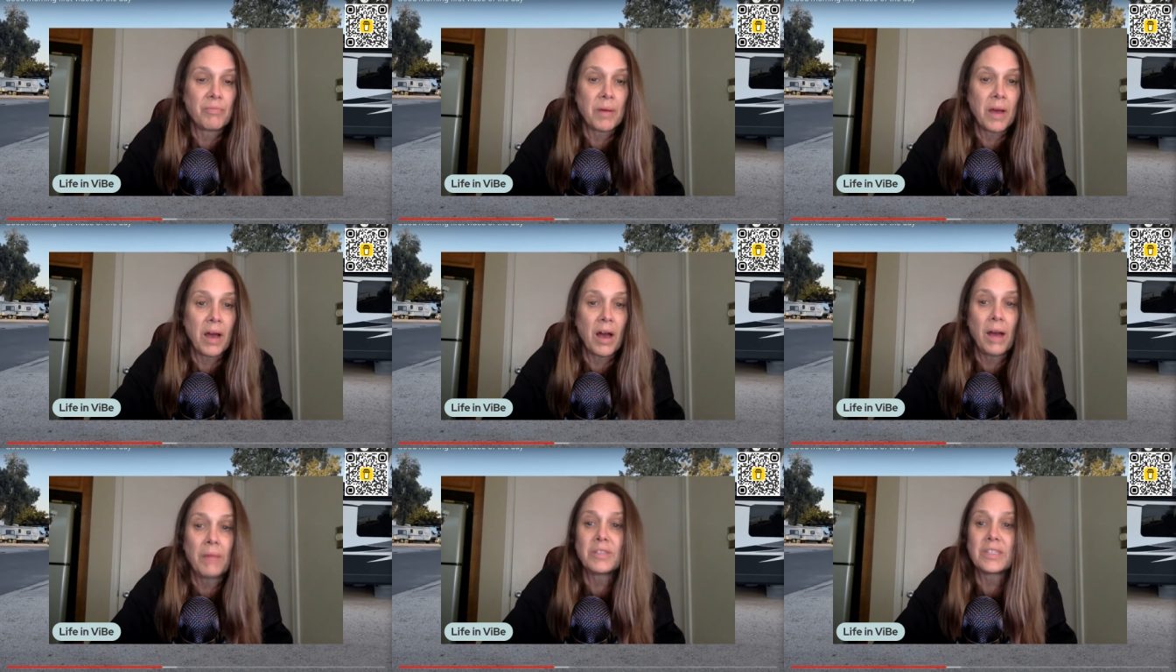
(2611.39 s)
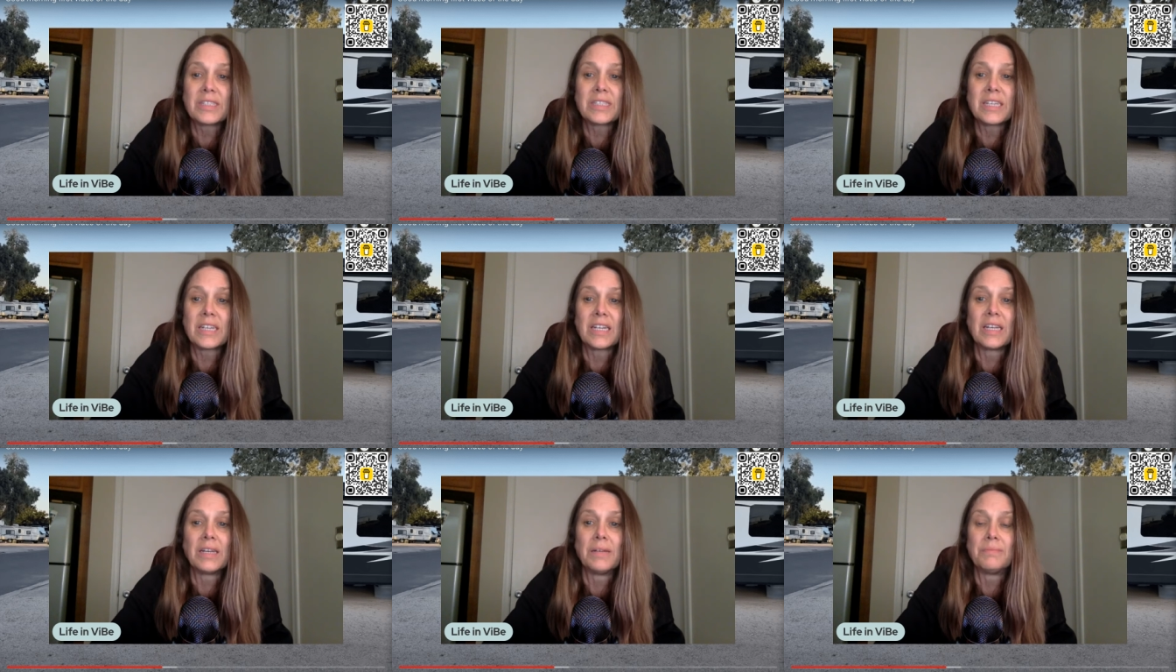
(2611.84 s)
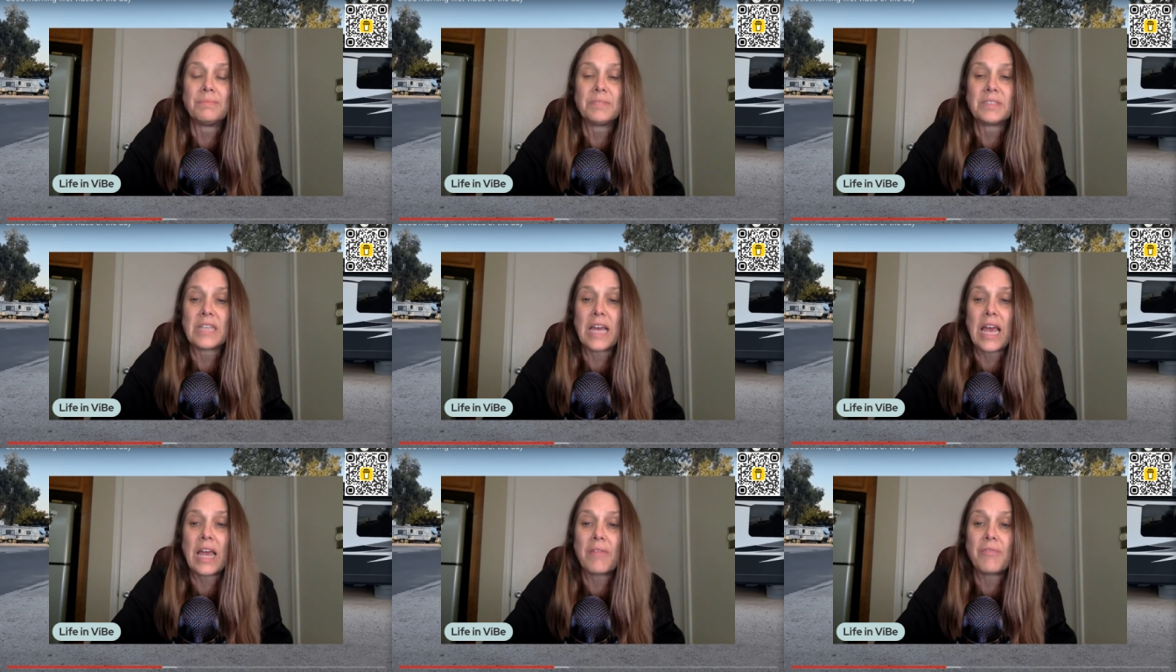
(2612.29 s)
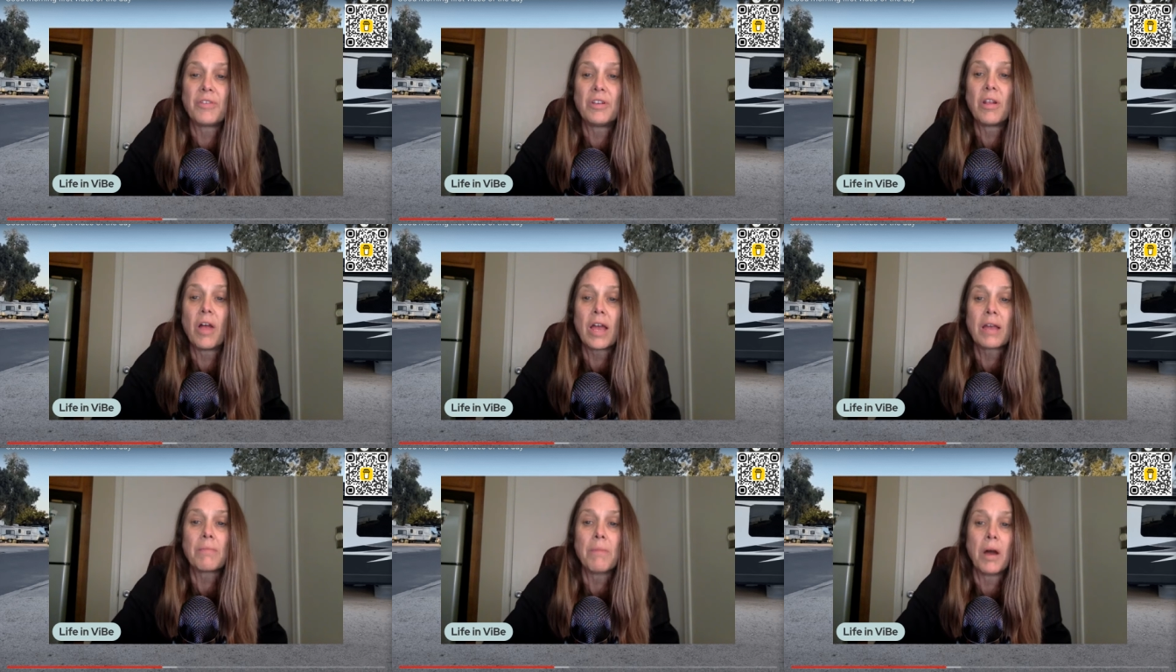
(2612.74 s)
But I'm just going to say, if you
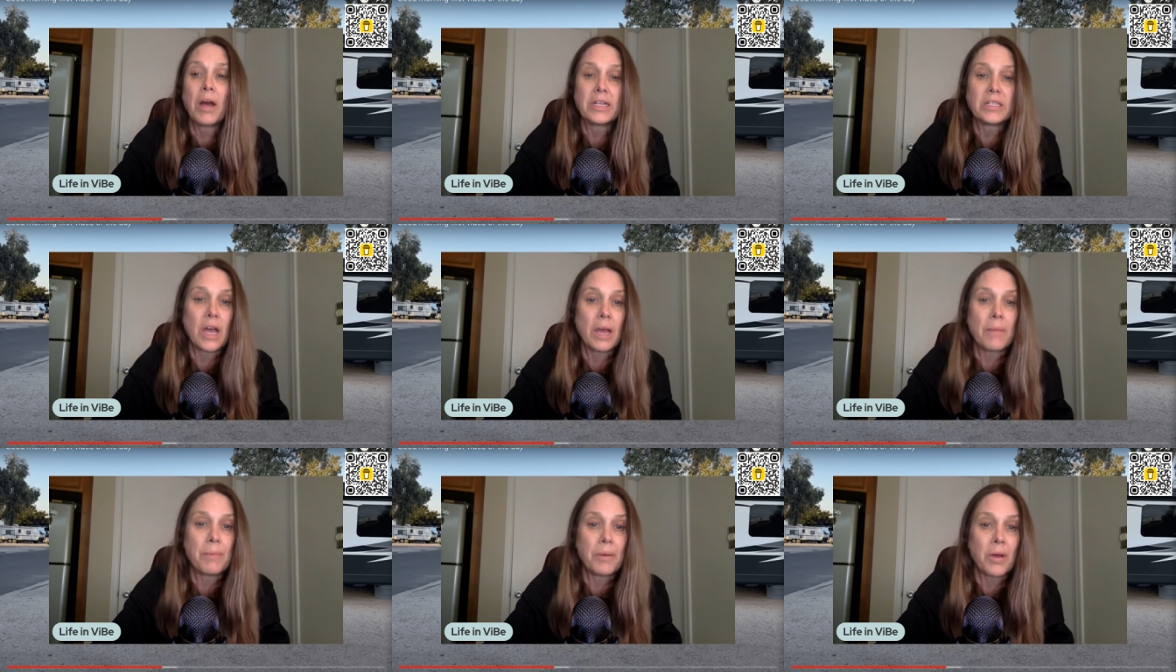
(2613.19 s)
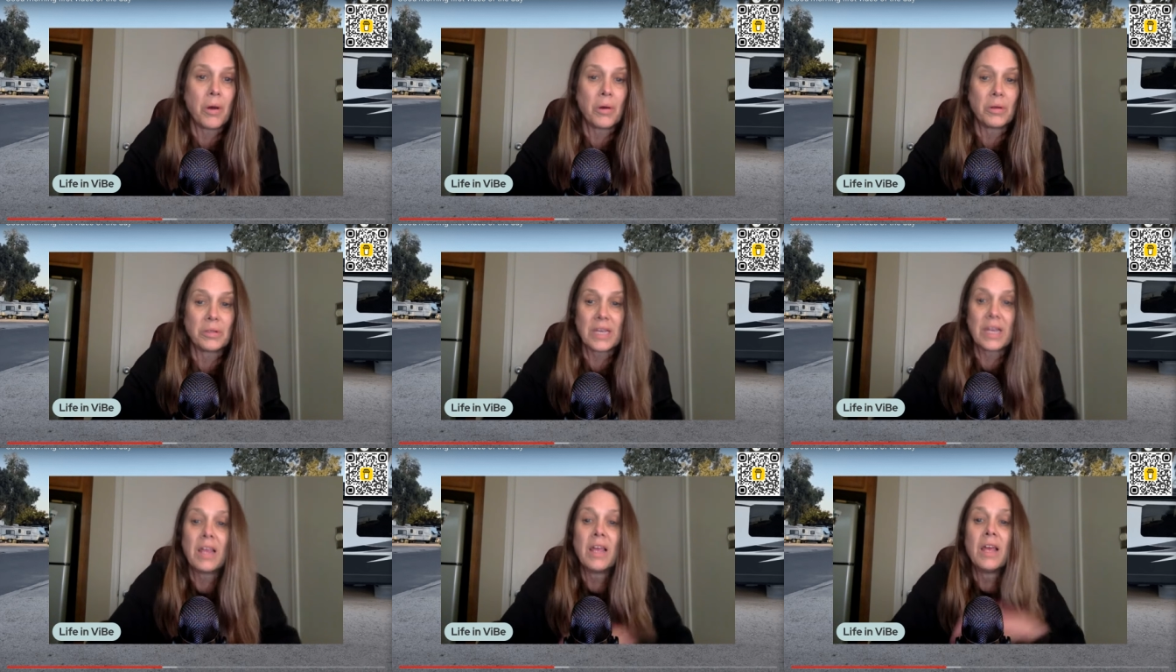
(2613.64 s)
like my type of content,